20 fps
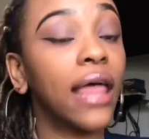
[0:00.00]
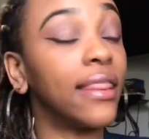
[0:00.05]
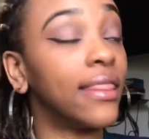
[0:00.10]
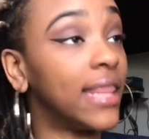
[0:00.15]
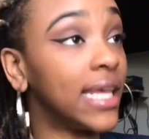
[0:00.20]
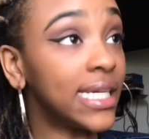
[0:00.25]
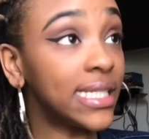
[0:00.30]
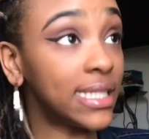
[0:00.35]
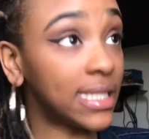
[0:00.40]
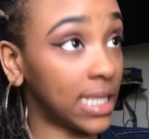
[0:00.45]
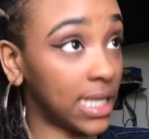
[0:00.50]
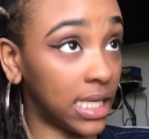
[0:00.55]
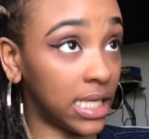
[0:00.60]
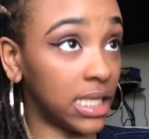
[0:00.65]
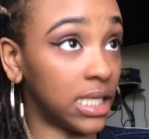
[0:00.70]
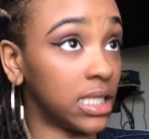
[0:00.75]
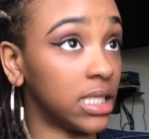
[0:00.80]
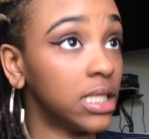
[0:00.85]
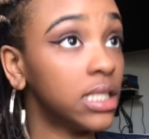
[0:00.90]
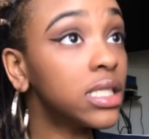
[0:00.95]
This
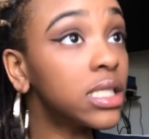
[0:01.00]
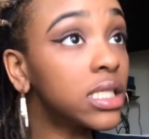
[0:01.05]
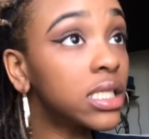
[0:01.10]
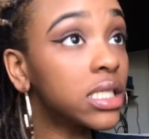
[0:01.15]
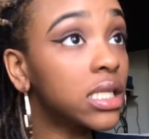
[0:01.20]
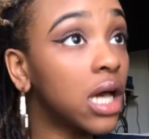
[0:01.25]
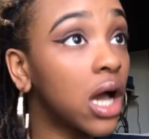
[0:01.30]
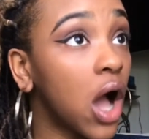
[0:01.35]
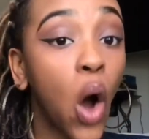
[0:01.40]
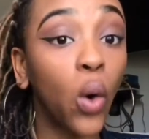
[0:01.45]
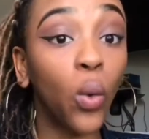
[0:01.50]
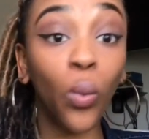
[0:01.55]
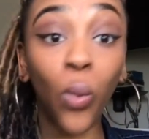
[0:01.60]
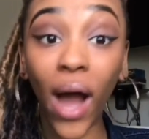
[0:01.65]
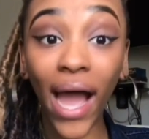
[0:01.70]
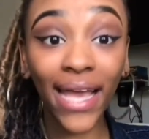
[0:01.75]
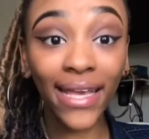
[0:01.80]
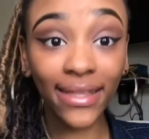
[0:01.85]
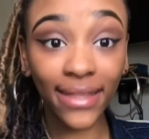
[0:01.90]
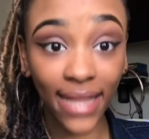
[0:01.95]
is
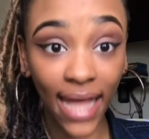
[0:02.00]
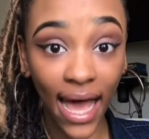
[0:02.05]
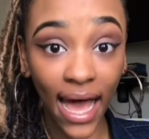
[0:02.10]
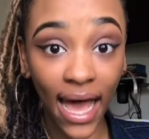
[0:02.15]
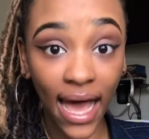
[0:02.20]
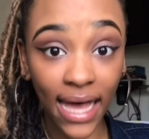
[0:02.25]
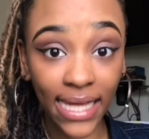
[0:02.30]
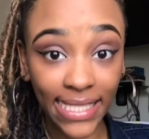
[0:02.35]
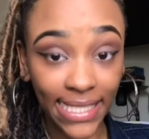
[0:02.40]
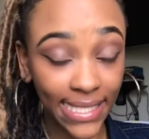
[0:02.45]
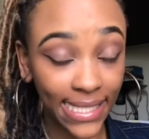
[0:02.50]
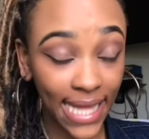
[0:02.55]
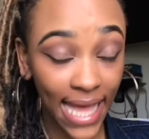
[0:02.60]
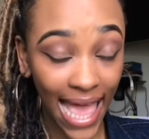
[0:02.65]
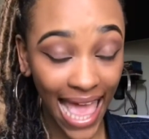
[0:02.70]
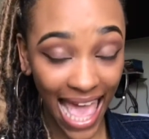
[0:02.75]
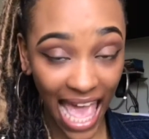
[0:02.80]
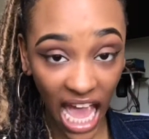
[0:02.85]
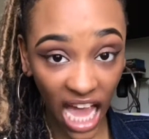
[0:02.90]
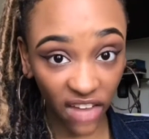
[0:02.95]
White Lies
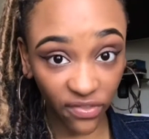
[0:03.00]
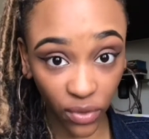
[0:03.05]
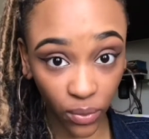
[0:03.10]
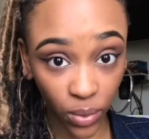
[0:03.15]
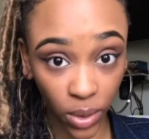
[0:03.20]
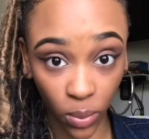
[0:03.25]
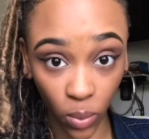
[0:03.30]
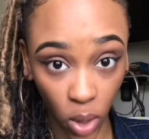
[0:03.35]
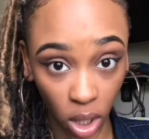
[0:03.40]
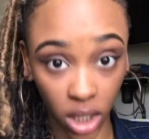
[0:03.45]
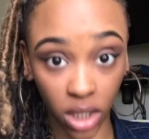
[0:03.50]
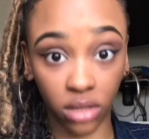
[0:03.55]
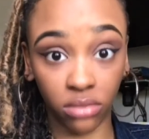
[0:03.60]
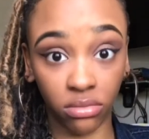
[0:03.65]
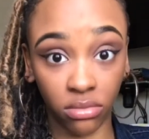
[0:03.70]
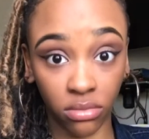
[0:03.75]
Everyone